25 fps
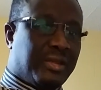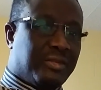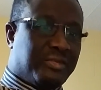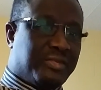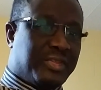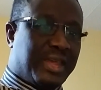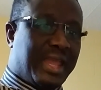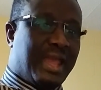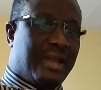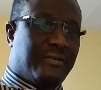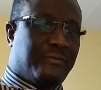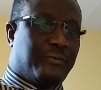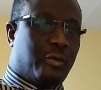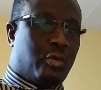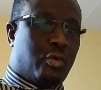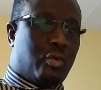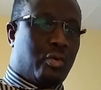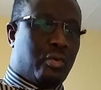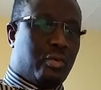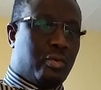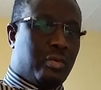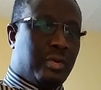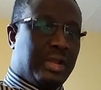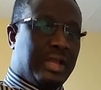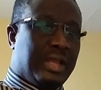
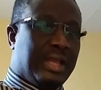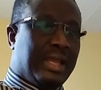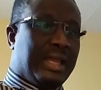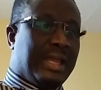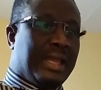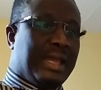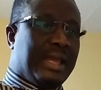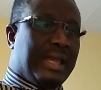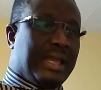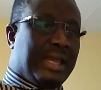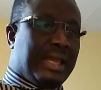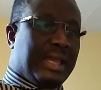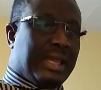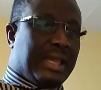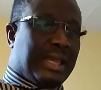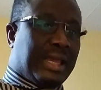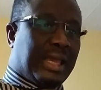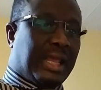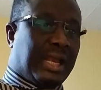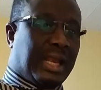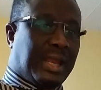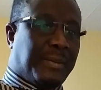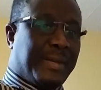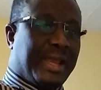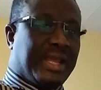Therefore,
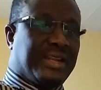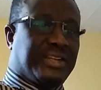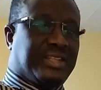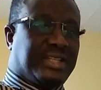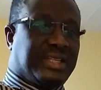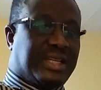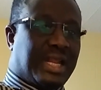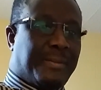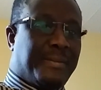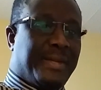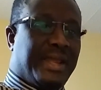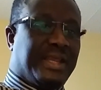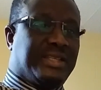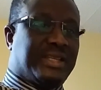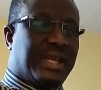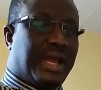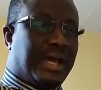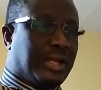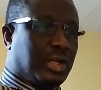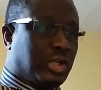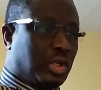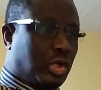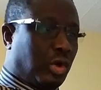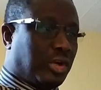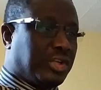he remains damaged
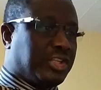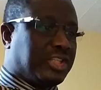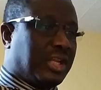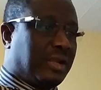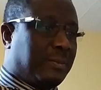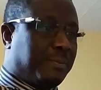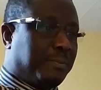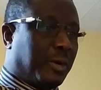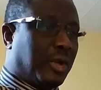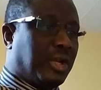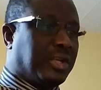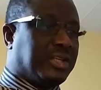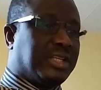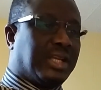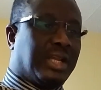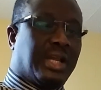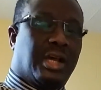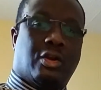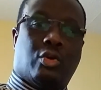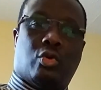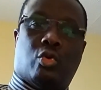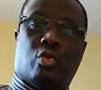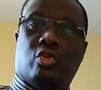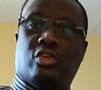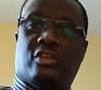and toxic
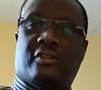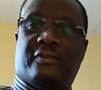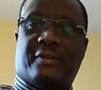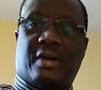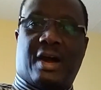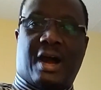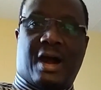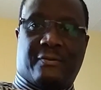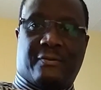political goods for